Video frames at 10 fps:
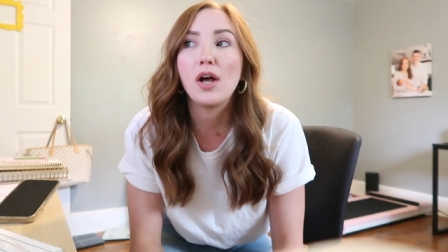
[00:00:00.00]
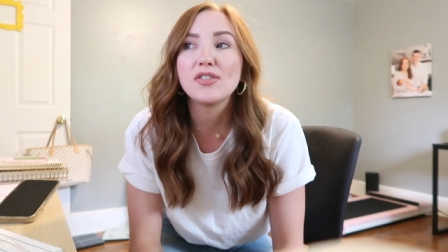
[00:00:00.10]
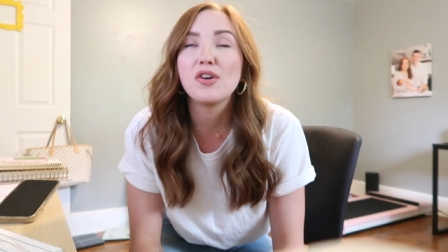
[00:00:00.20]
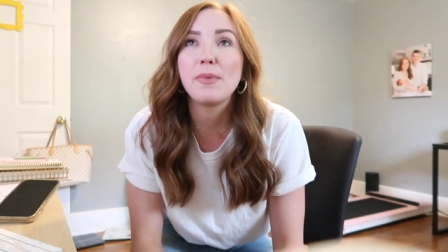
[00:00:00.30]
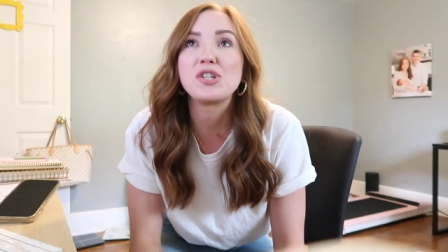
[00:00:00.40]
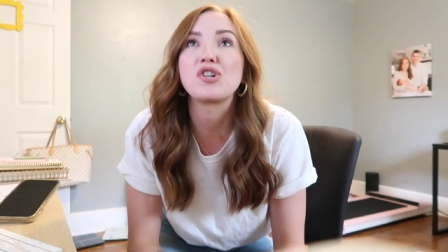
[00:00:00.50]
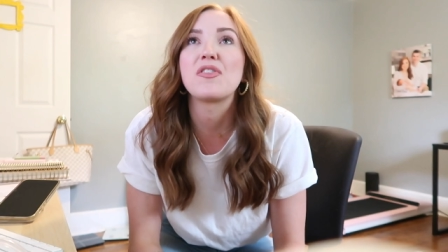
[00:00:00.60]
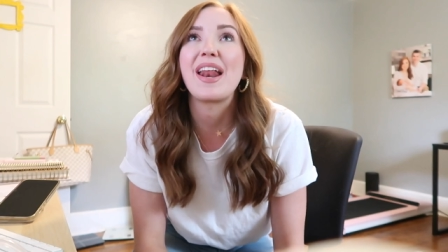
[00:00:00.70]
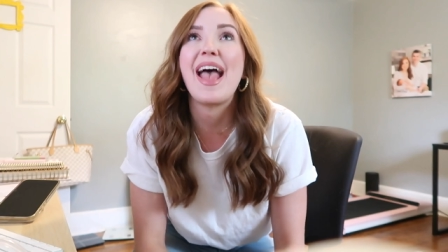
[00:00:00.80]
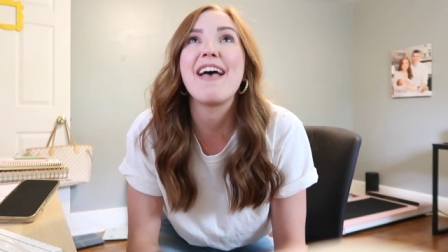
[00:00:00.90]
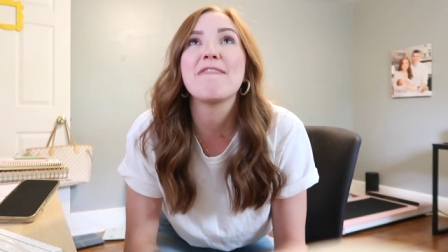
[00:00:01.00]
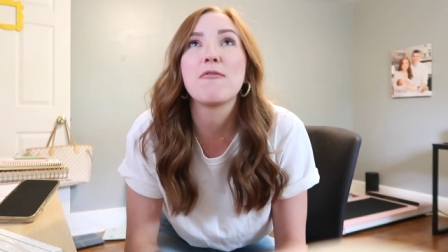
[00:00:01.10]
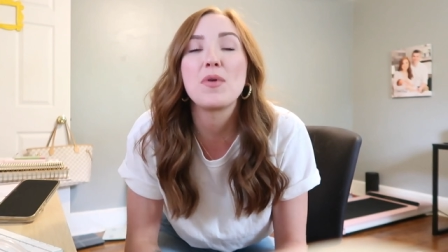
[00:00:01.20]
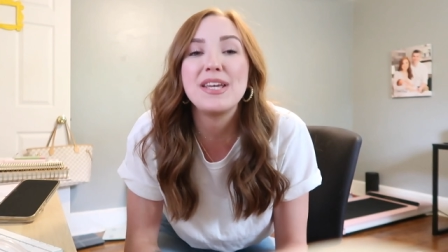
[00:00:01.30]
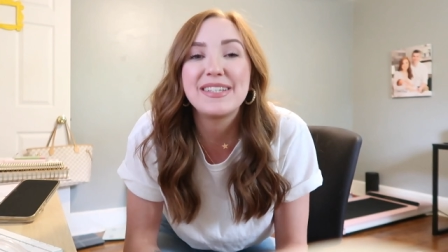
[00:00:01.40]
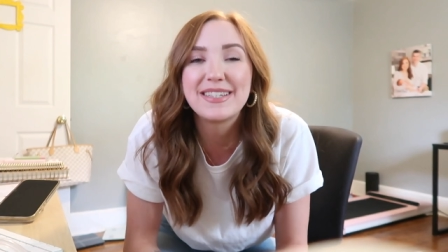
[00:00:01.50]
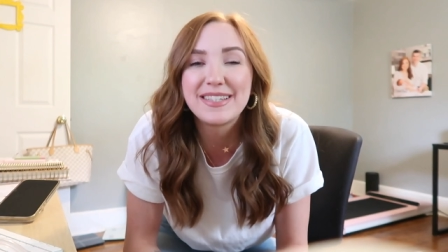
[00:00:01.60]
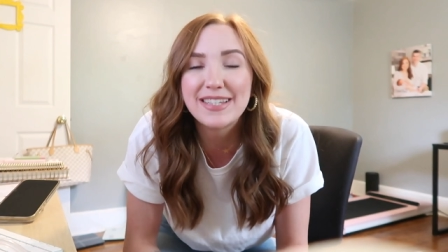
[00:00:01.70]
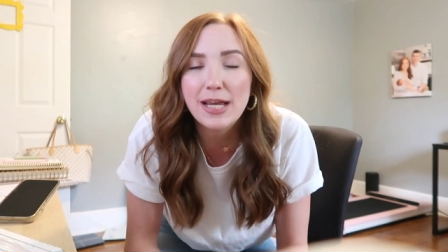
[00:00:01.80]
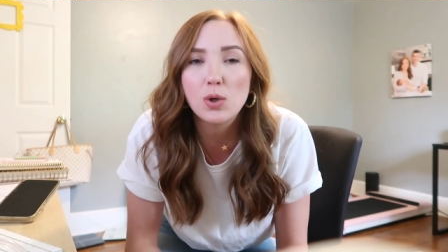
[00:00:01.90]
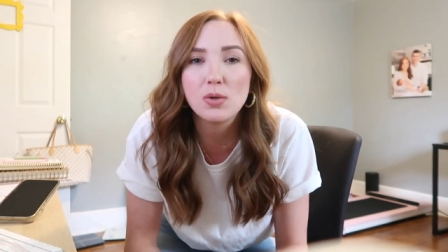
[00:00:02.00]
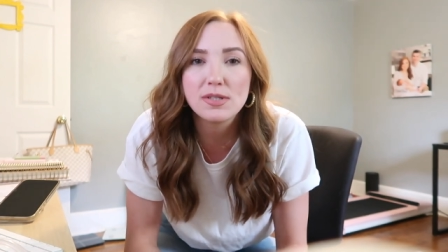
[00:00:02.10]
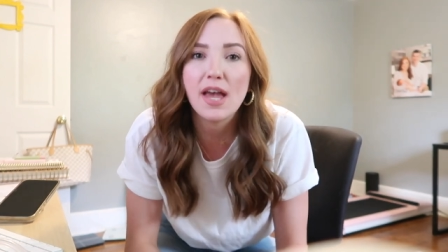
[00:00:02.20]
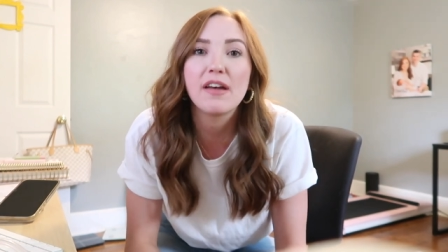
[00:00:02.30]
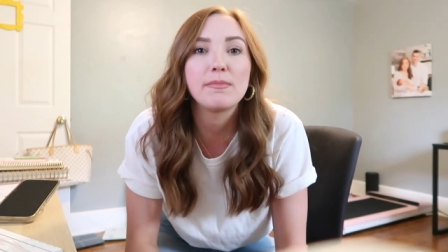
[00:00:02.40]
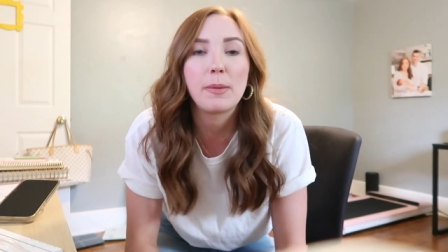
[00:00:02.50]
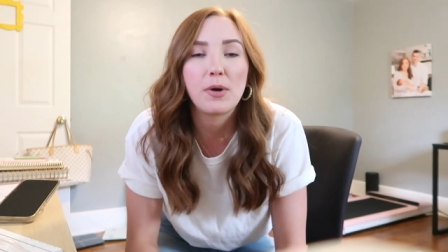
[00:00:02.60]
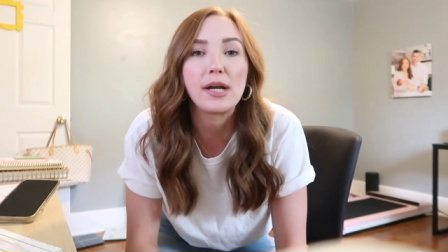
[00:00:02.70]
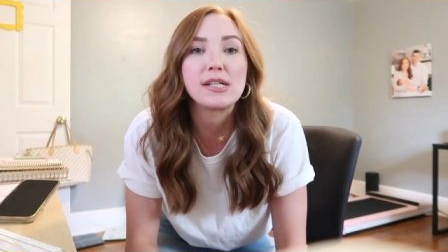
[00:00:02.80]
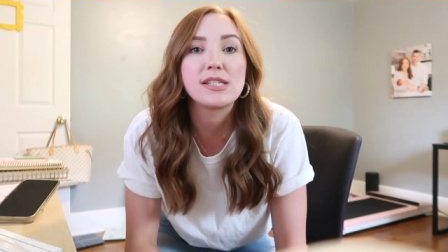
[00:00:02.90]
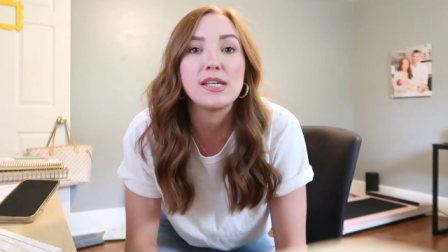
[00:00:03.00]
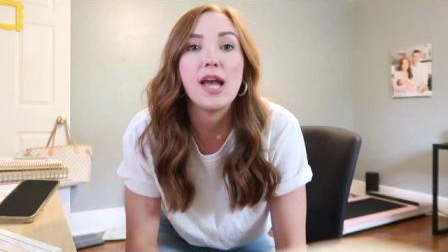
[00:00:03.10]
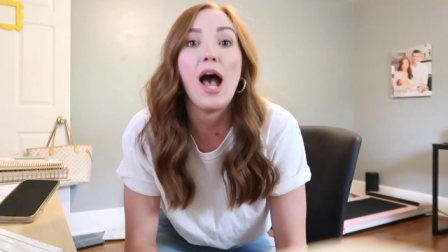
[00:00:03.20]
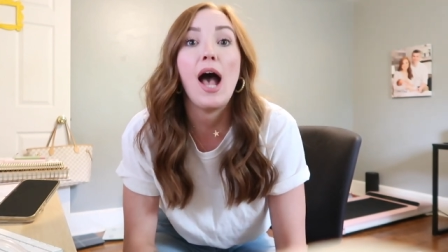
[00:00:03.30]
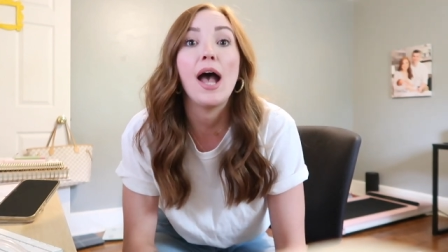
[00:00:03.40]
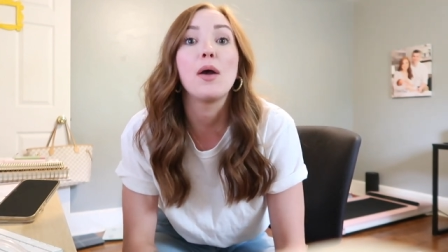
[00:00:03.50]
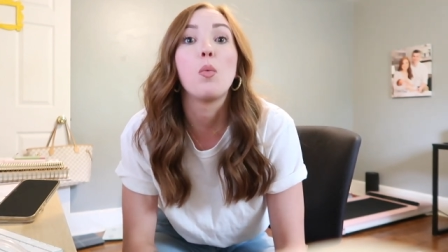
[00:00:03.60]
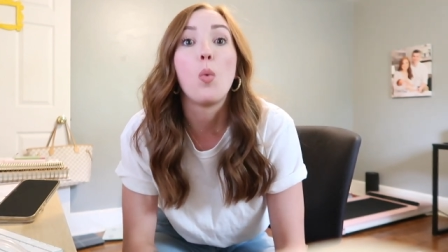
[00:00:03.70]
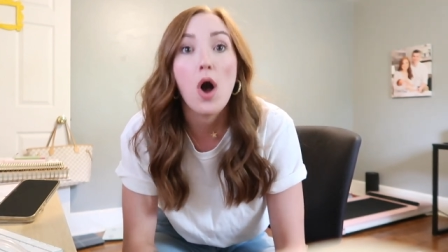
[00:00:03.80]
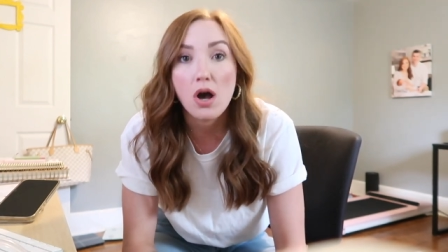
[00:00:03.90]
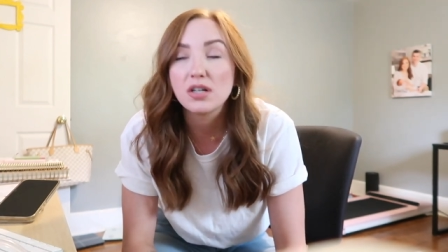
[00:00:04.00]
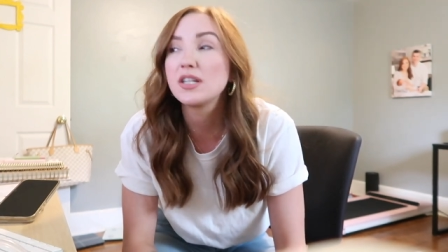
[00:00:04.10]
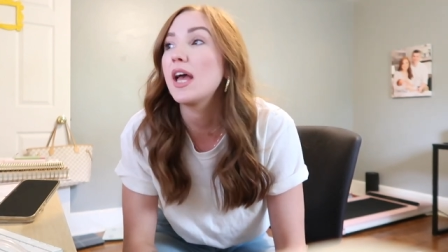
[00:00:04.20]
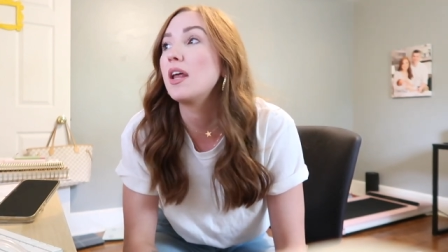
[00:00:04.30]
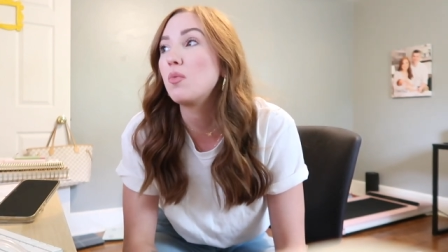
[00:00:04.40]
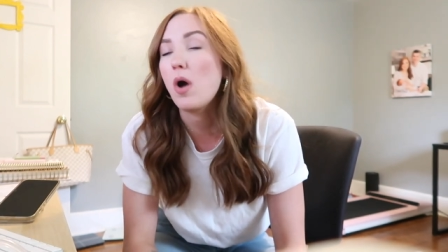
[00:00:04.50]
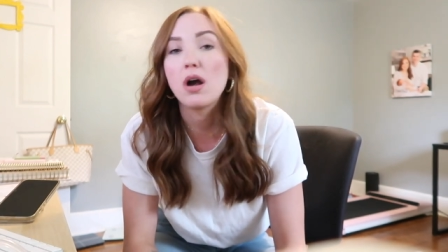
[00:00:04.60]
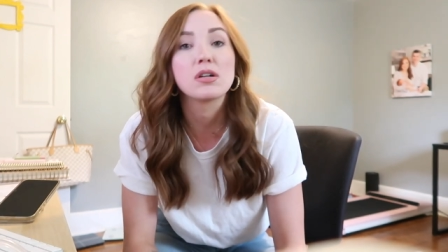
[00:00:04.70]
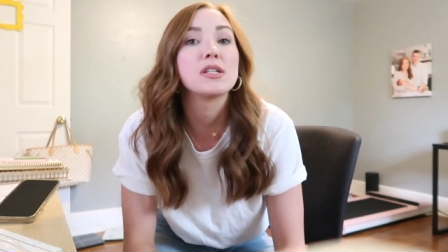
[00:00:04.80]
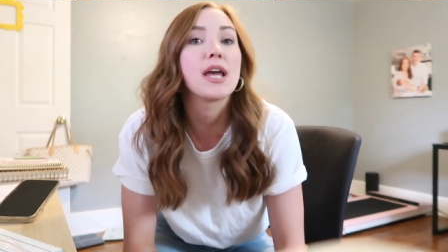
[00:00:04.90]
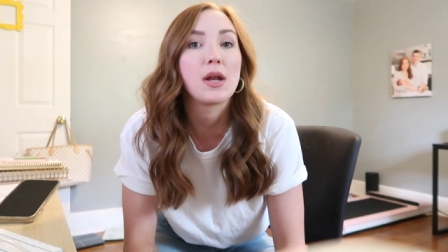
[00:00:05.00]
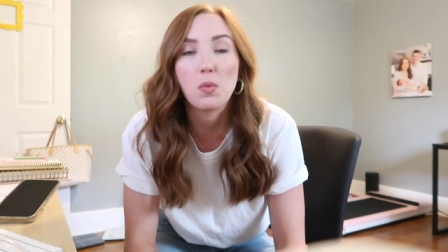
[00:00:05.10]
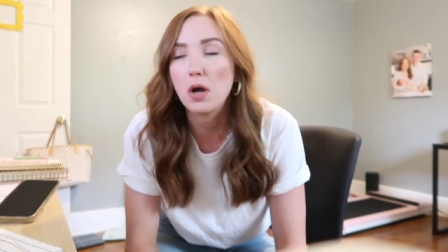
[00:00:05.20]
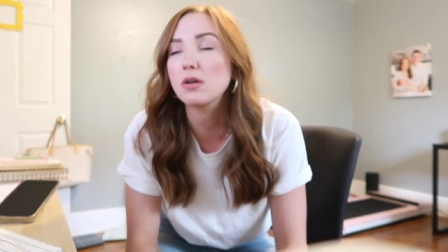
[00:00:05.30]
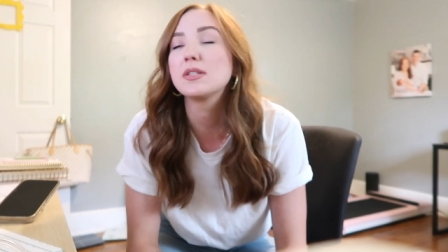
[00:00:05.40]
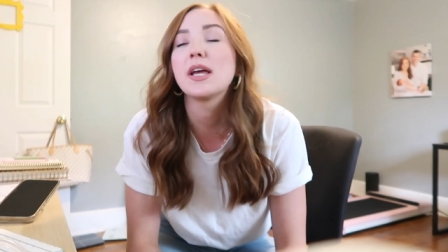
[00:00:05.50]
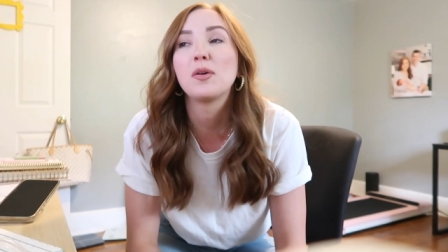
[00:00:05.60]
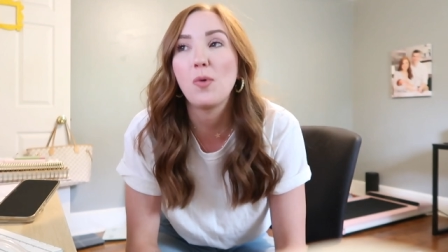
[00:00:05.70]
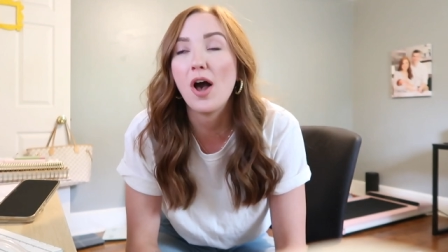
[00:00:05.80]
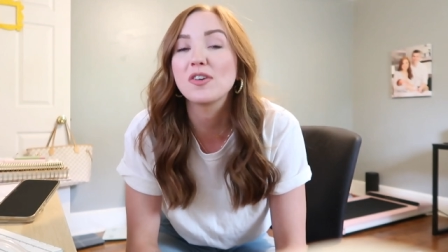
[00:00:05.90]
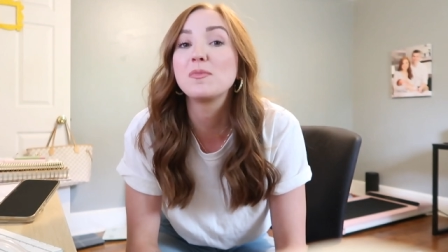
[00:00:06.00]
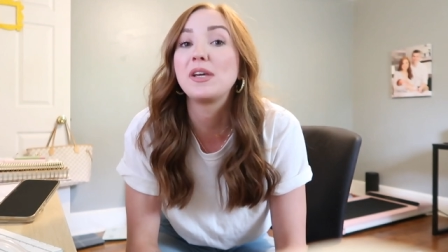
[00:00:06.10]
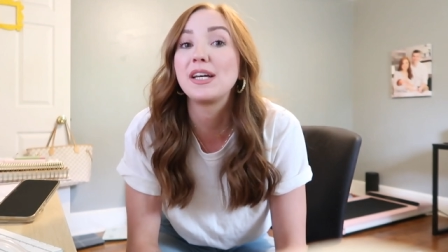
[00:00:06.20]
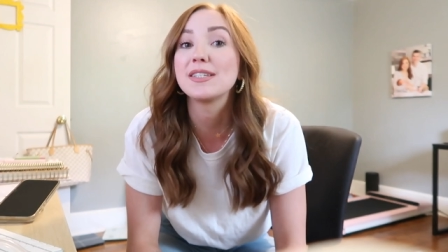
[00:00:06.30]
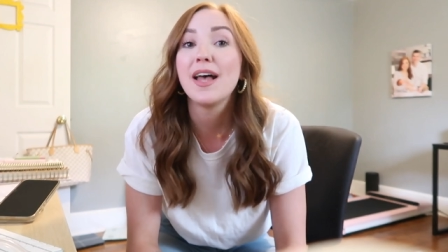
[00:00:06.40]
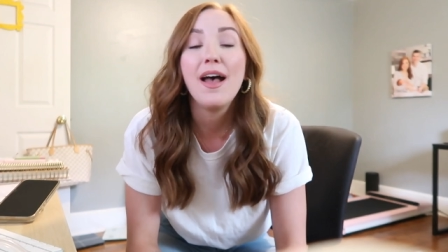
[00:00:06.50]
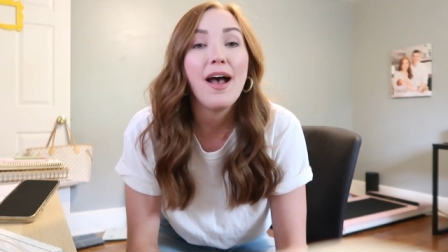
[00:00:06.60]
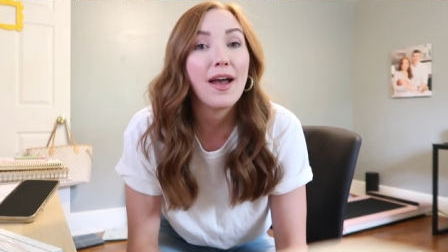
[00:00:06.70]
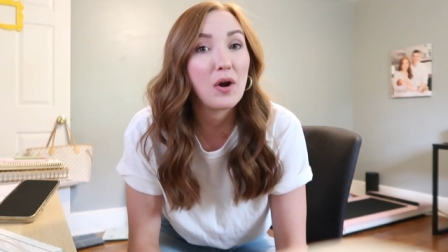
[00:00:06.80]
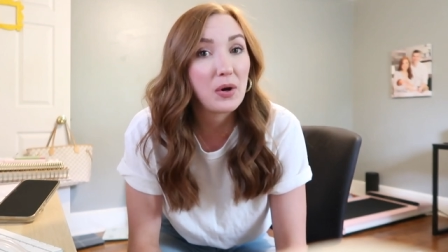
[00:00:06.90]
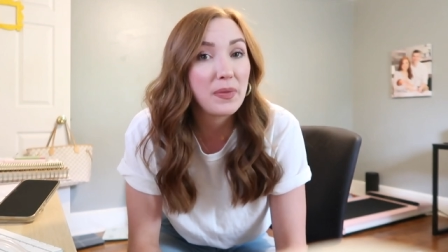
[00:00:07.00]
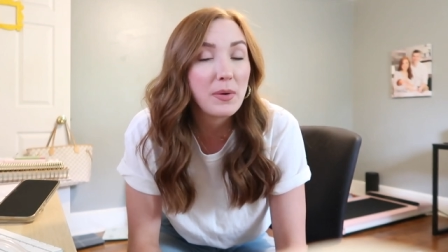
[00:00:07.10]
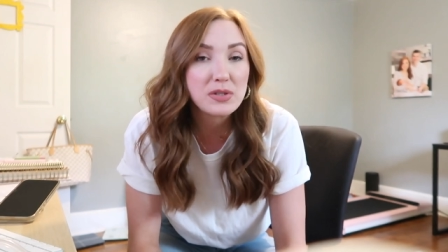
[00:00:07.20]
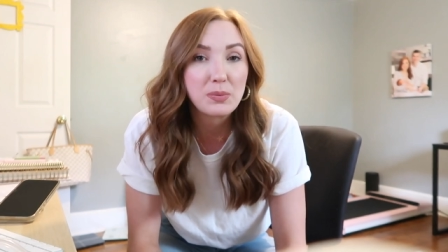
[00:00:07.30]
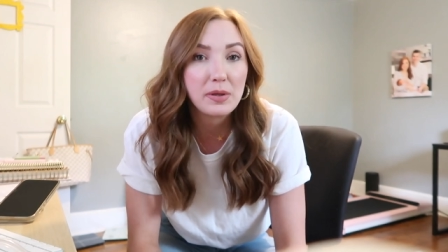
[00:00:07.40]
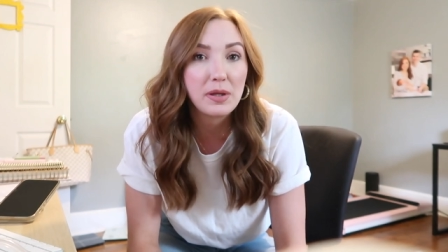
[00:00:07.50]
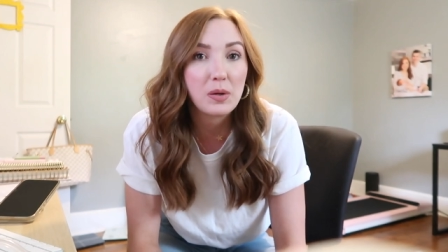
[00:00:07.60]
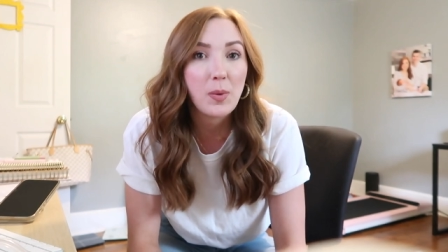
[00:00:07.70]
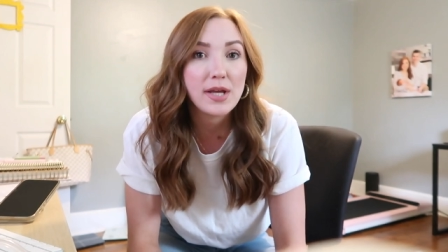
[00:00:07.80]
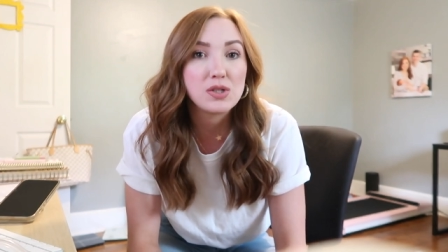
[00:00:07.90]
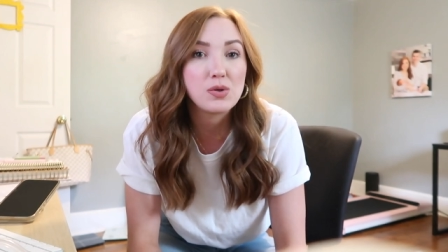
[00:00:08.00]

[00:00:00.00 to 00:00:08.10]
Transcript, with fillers: also made sure that every single day of my pregnancy, I walked and walked and walked and walked because I heard that was a really good way